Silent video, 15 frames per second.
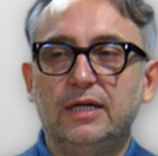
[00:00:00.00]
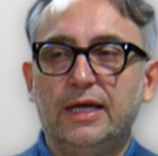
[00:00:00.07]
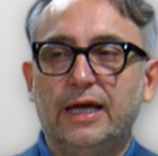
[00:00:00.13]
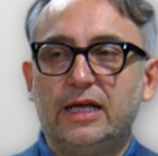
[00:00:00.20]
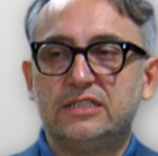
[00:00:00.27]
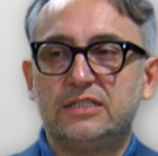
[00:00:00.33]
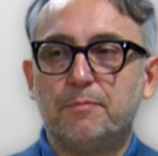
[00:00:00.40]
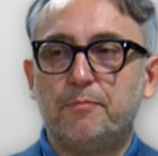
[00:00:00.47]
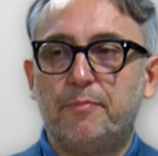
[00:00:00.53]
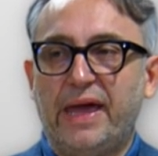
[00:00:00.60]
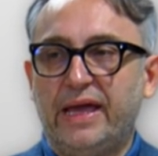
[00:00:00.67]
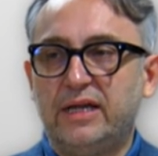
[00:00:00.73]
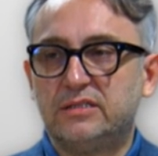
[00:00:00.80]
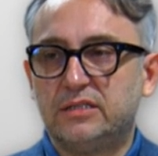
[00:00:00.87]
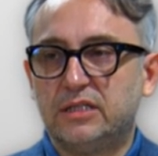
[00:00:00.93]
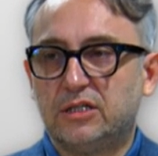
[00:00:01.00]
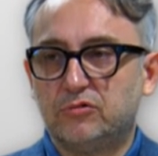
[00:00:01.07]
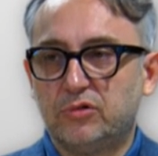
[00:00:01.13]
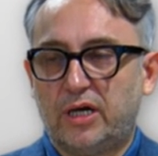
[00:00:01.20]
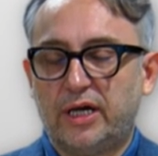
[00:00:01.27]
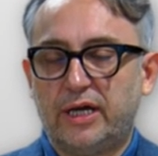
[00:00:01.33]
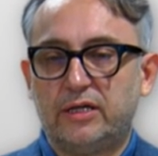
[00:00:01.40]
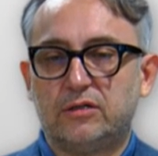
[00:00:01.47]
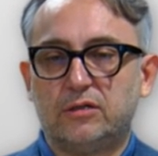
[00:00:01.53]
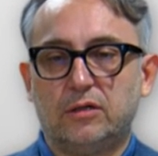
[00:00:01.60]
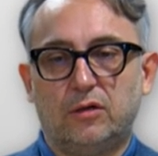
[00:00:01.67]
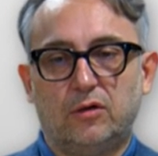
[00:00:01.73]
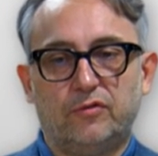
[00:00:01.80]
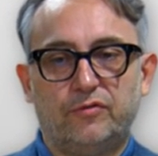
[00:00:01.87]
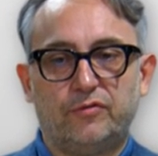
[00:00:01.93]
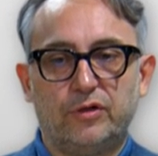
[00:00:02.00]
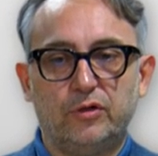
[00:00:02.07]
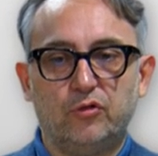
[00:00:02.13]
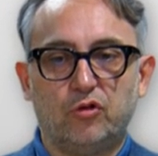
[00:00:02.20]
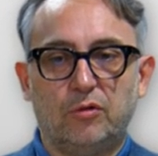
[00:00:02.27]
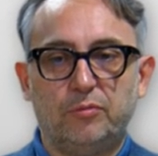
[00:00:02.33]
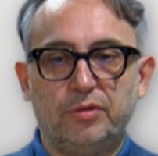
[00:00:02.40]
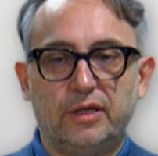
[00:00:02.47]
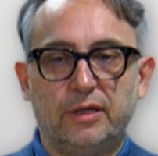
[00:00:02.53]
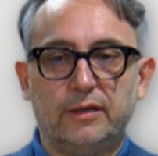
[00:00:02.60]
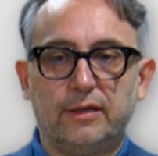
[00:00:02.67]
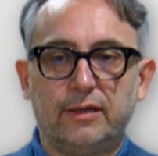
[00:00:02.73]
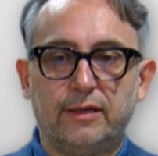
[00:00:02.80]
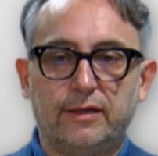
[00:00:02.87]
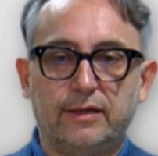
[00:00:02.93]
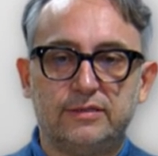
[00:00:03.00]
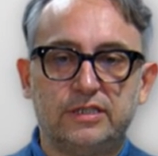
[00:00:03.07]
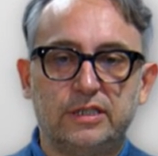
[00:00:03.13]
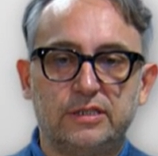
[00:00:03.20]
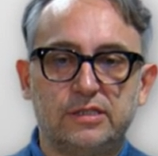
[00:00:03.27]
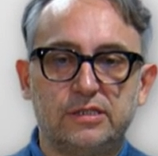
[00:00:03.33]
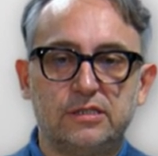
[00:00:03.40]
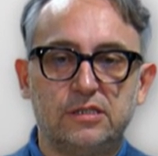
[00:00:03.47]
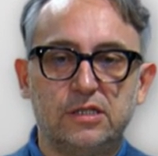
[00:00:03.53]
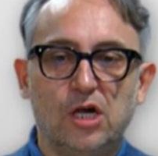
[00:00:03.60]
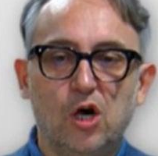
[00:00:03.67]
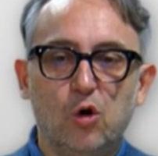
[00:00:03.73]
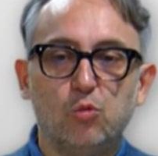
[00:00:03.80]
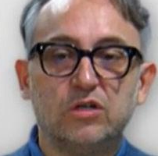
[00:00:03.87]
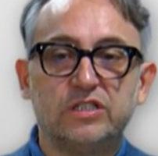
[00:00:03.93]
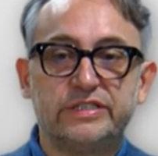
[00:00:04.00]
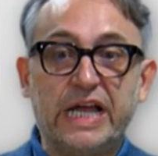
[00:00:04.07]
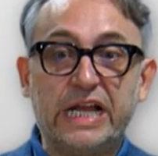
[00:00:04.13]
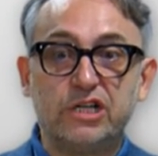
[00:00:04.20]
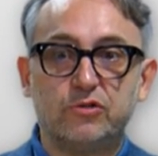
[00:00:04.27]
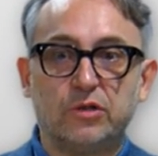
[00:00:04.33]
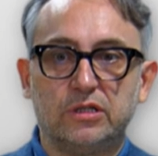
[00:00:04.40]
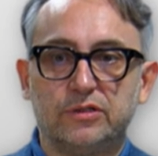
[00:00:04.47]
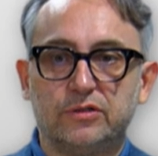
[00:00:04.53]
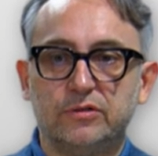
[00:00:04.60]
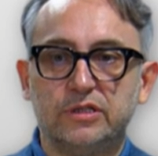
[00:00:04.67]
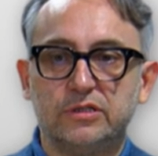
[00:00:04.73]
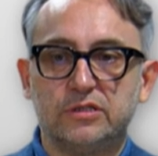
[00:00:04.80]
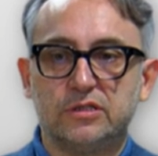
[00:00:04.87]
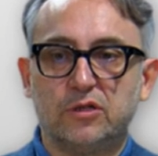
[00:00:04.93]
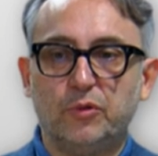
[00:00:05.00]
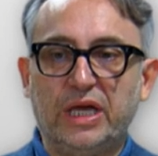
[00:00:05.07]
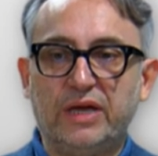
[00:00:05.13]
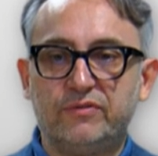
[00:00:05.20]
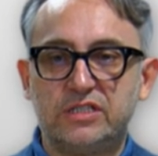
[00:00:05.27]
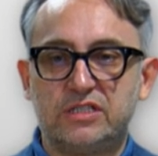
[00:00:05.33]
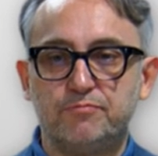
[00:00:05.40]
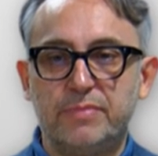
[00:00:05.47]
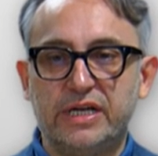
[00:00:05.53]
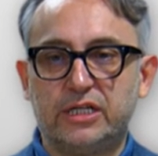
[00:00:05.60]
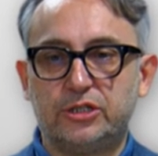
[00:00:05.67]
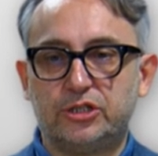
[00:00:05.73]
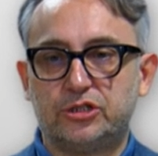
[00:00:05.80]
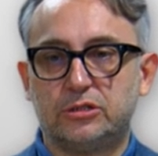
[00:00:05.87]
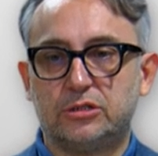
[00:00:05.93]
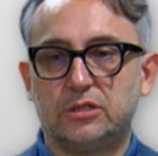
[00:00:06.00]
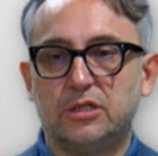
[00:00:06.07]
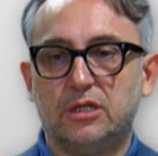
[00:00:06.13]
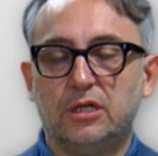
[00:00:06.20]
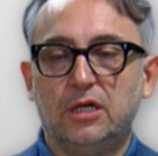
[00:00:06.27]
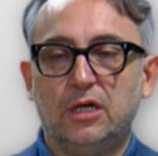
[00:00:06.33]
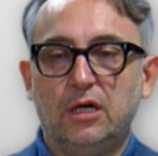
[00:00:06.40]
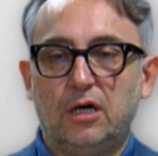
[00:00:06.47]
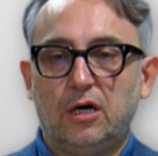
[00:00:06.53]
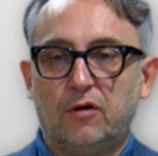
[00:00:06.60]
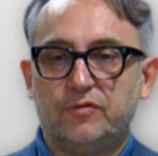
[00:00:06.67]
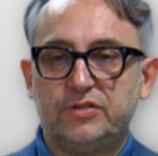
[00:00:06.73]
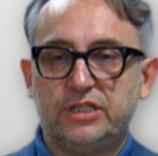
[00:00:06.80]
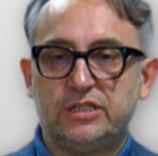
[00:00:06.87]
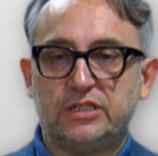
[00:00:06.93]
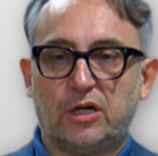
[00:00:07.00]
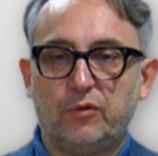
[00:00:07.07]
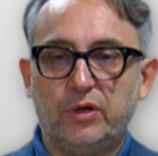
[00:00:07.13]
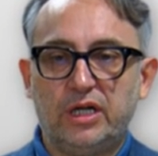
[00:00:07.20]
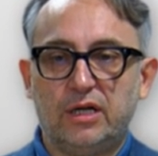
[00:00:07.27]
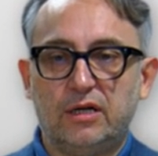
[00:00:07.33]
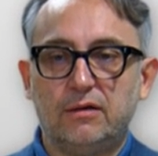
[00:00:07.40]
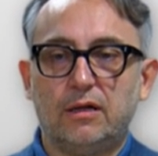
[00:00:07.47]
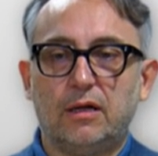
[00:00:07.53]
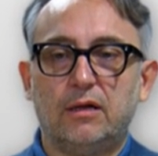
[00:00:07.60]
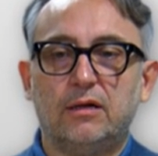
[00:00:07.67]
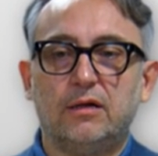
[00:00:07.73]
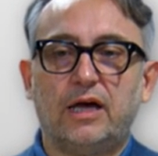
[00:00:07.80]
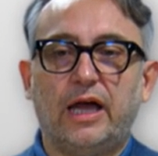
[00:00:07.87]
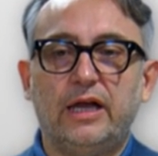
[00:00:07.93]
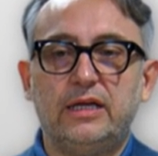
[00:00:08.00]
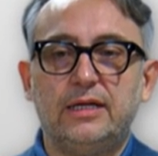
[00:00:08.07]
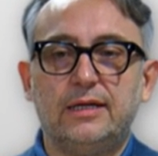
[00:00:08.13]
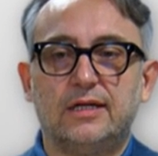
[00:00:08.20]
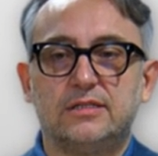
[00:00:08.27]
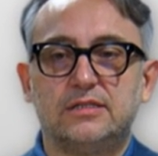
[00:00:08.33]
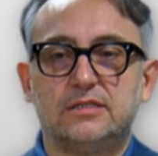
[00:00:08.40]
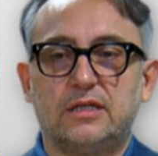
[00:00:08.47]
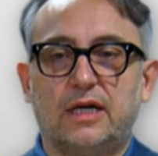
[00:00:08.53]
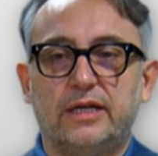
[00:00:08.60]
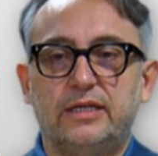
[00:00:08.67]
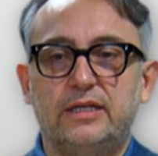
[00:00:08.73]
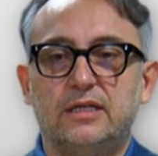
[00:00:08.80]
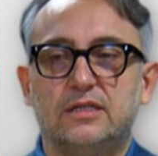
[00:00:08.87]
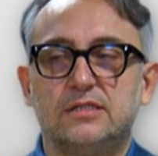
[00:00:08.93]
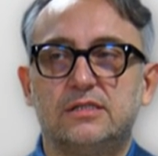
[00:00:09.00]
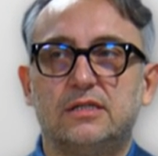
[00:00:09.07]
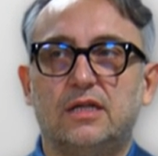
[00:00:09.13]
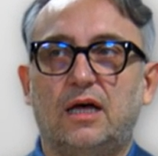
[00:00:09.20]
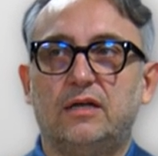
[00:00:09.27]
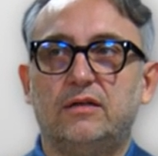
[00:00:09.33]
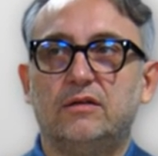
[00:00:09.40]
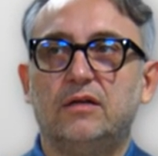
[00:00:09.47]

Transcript: as a basic right of European uh, citizens was central to this. So we have this mixture of Caesarean uh, ideas, ideas that